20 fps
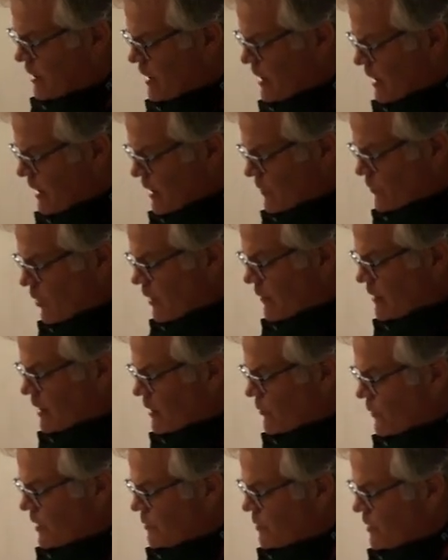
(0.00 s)
Normally,
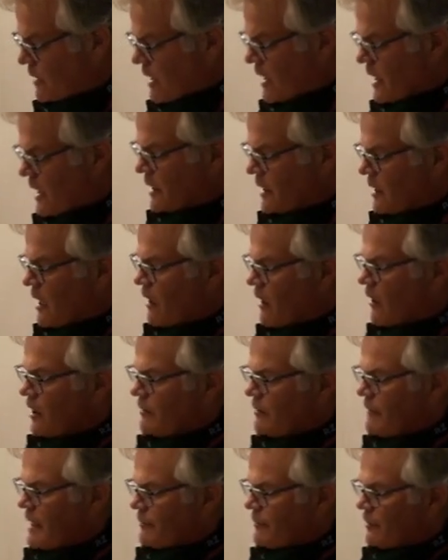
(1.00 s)
on hard maple
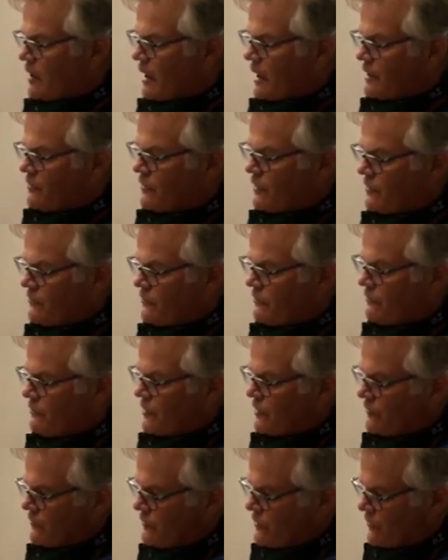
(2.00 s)
like this, they're
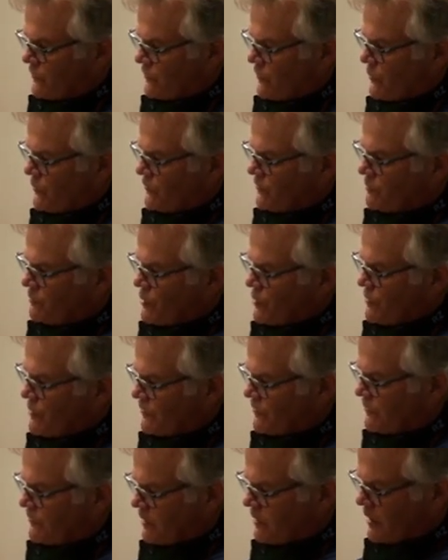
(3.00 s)
so smooth and
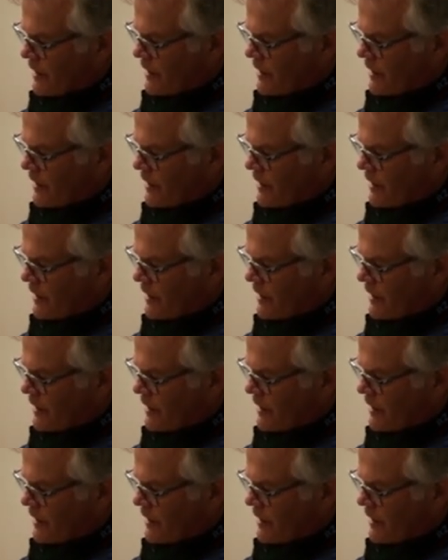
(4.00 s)
slick,